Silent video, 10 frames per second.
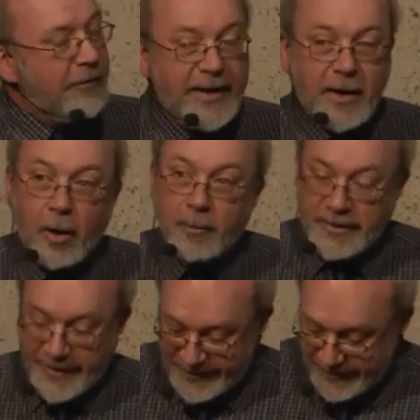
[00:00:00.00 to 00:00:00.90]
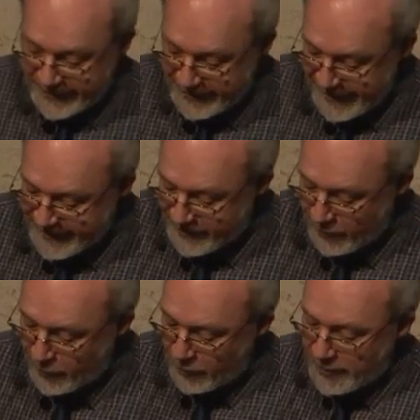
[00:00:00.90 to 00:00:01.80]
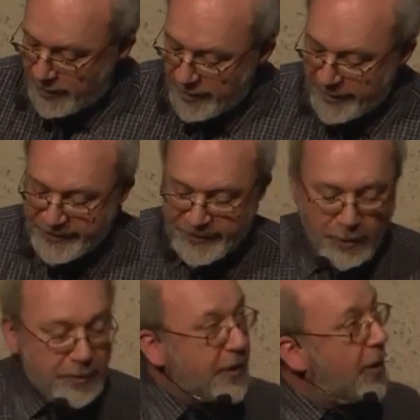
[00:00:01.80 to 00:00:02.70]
of the obelisks, these tall stone